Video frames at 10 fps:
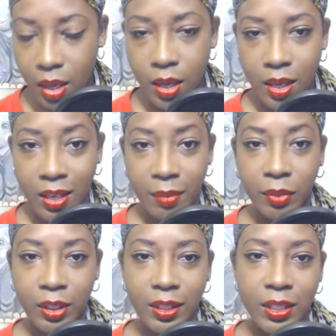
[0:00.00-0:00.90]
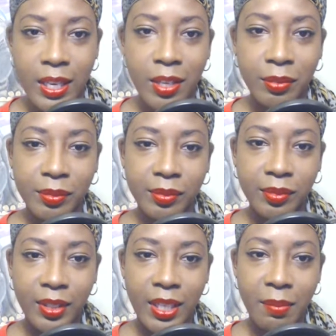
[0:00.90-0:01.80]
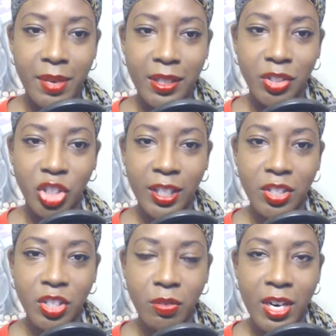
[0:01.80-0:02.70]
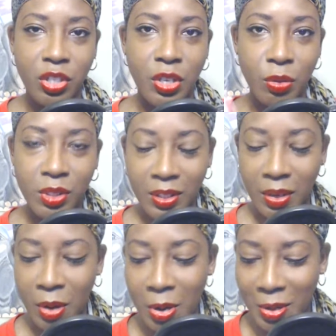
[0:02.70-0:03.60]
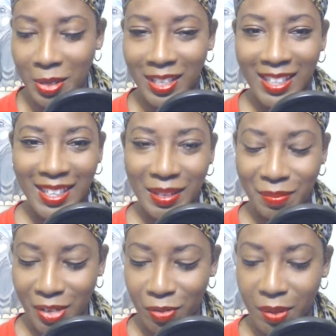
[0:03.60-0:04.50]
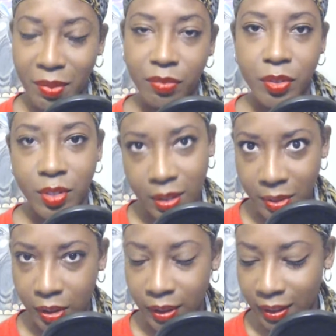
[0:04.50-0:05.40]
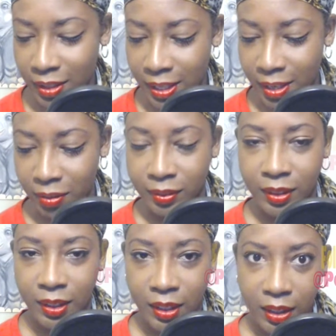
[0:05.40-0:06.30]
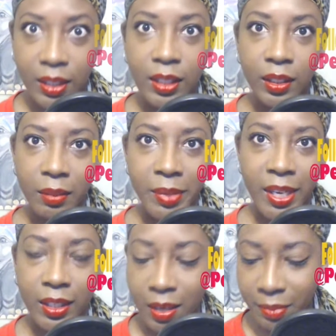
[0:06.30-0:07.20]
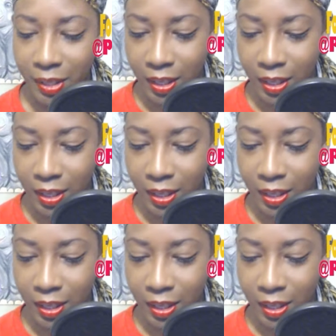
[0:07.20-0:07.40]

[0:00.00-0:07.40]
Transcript: I'm looking down at my chicken scratch notes, so bear with me if you see me looking down and looking back up.